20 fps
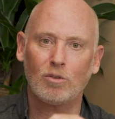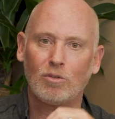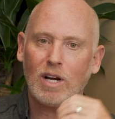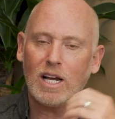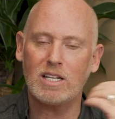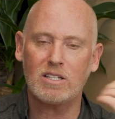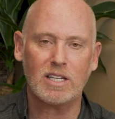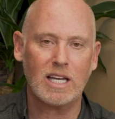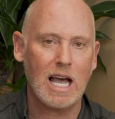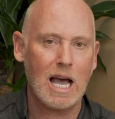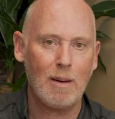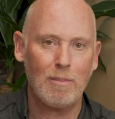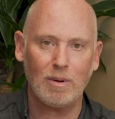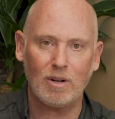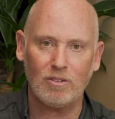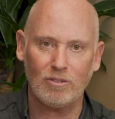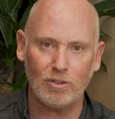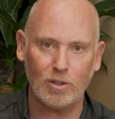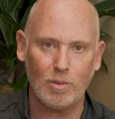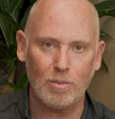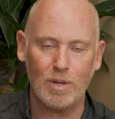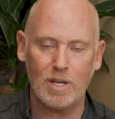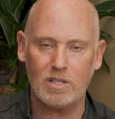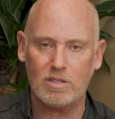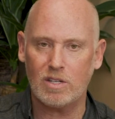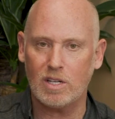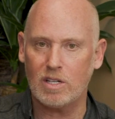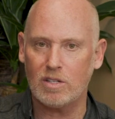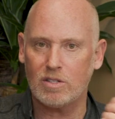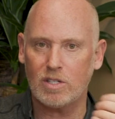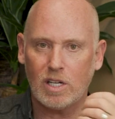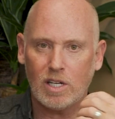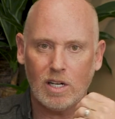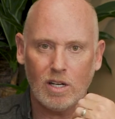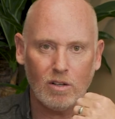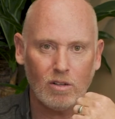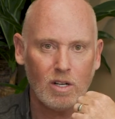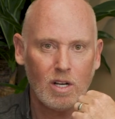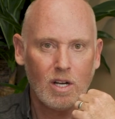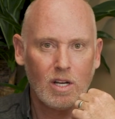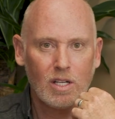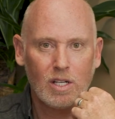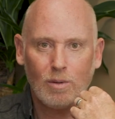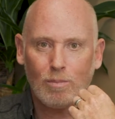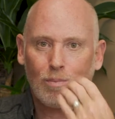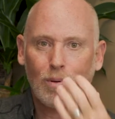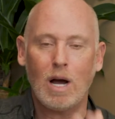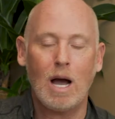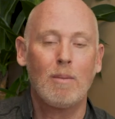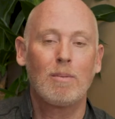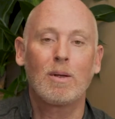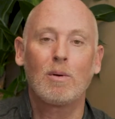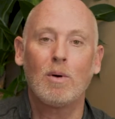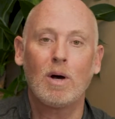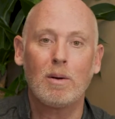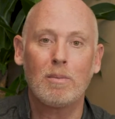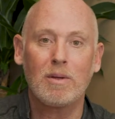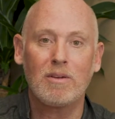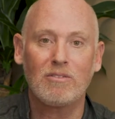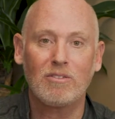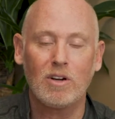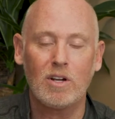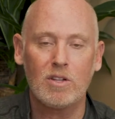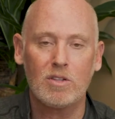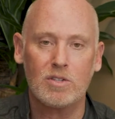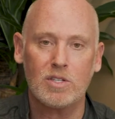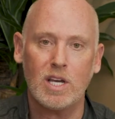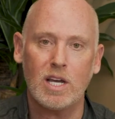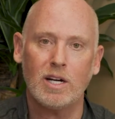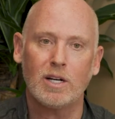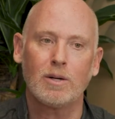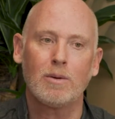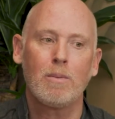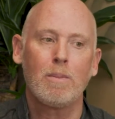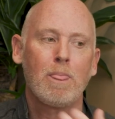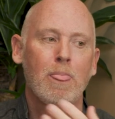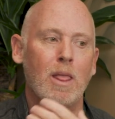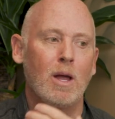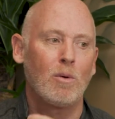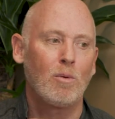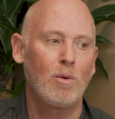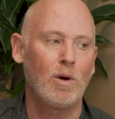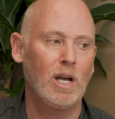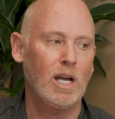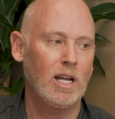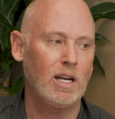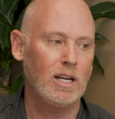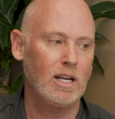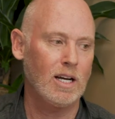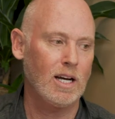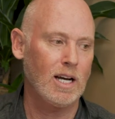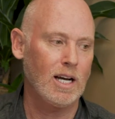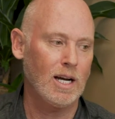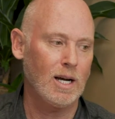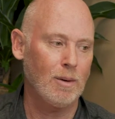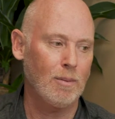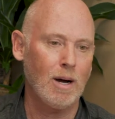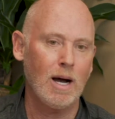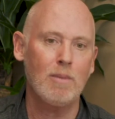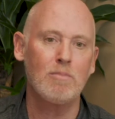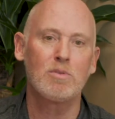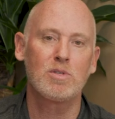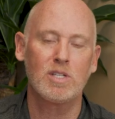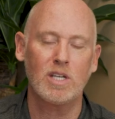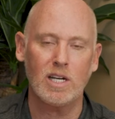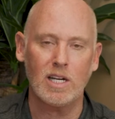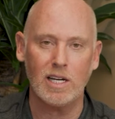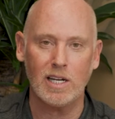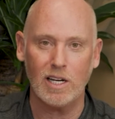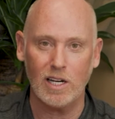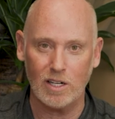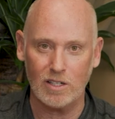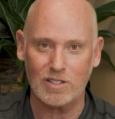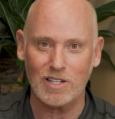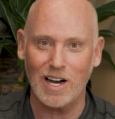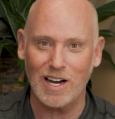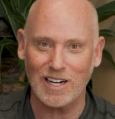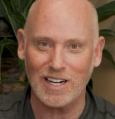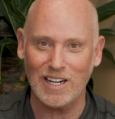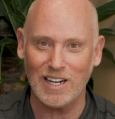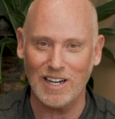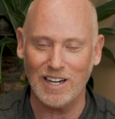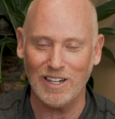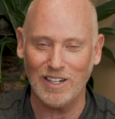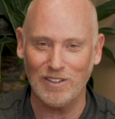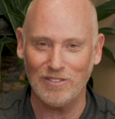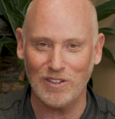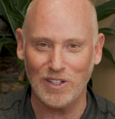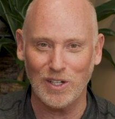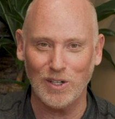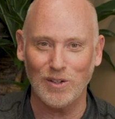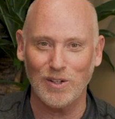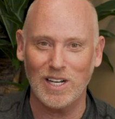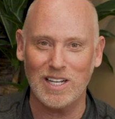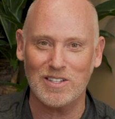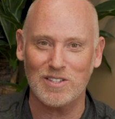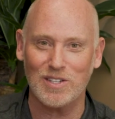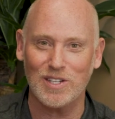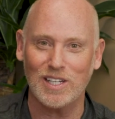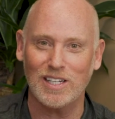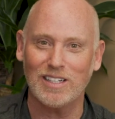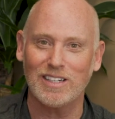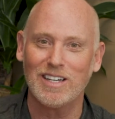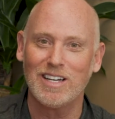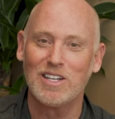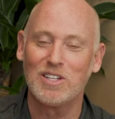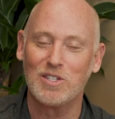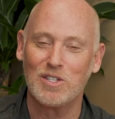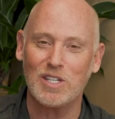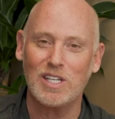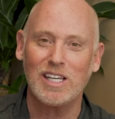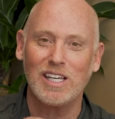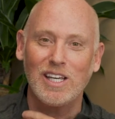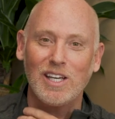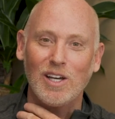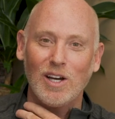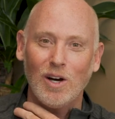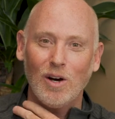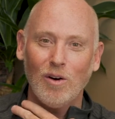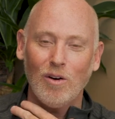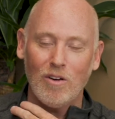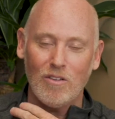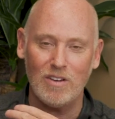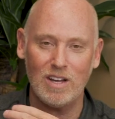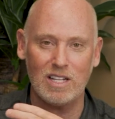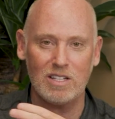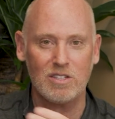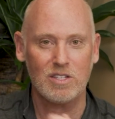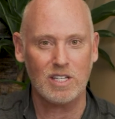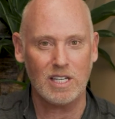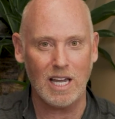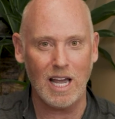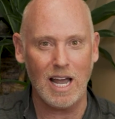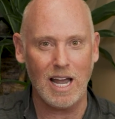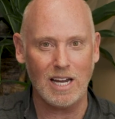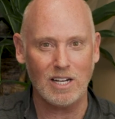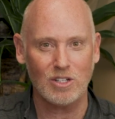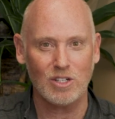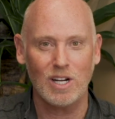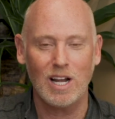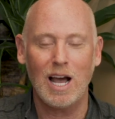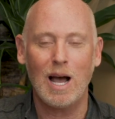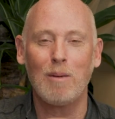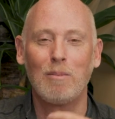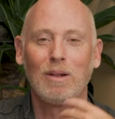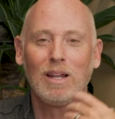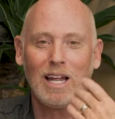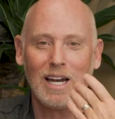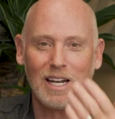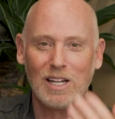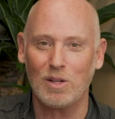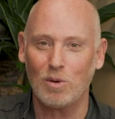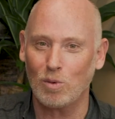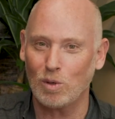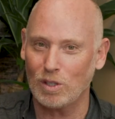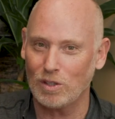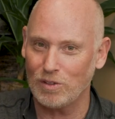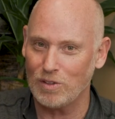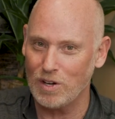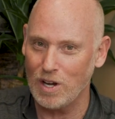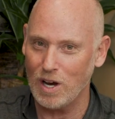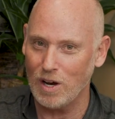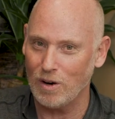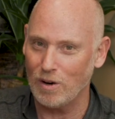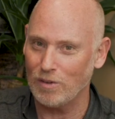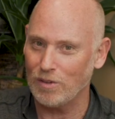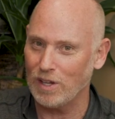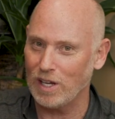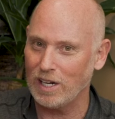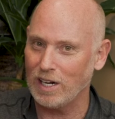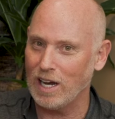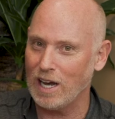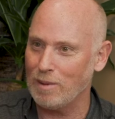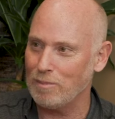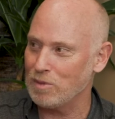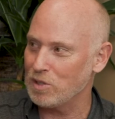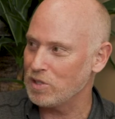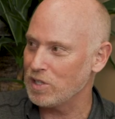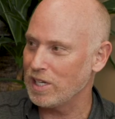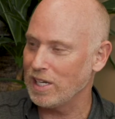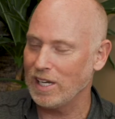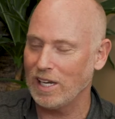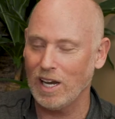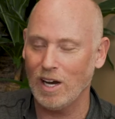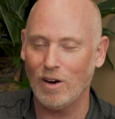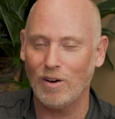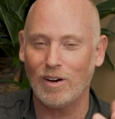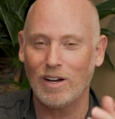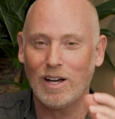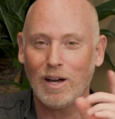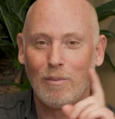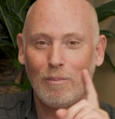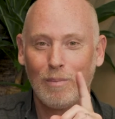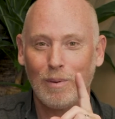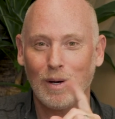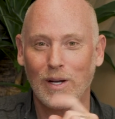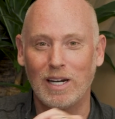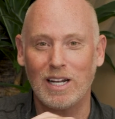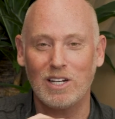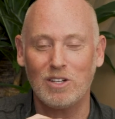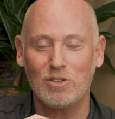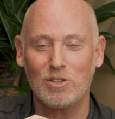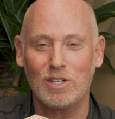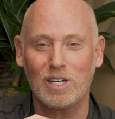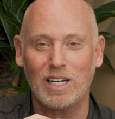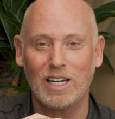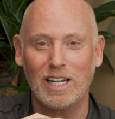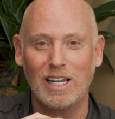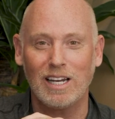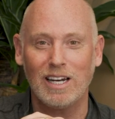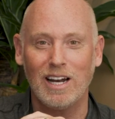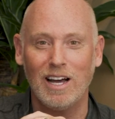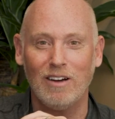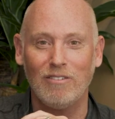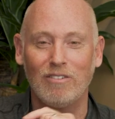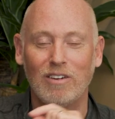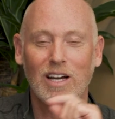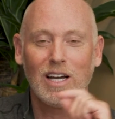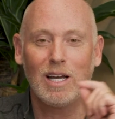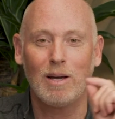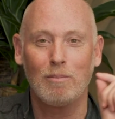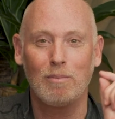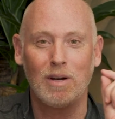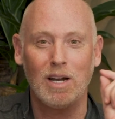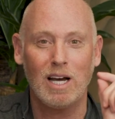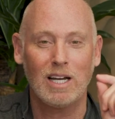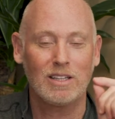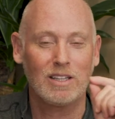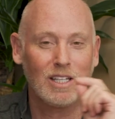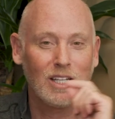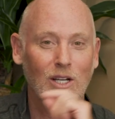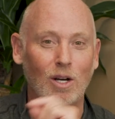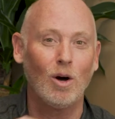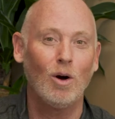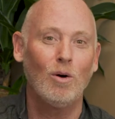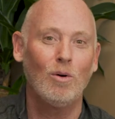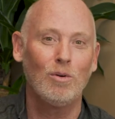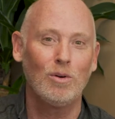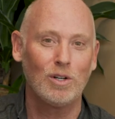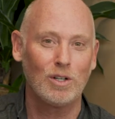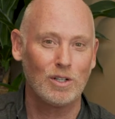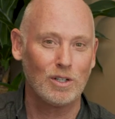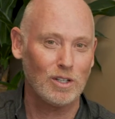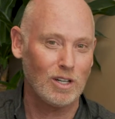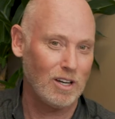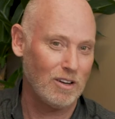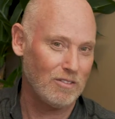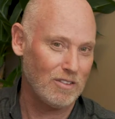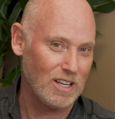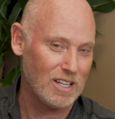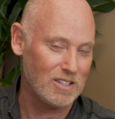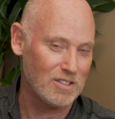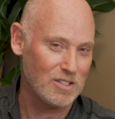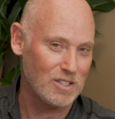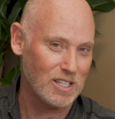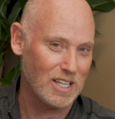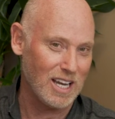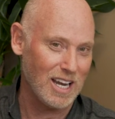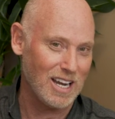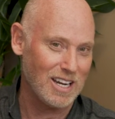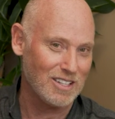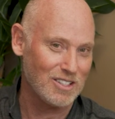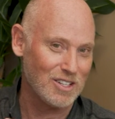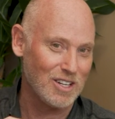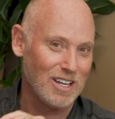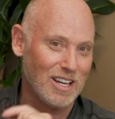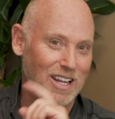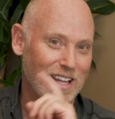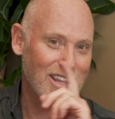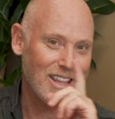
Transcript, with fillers: or to raise capital for a business, you know, you probably want to be front and center when uh, I'm sitting here talking to all of you as the CEO of NCH, I'm letting the world know that I'm the CEO. But interestingly enough, I am not the owner of NCH.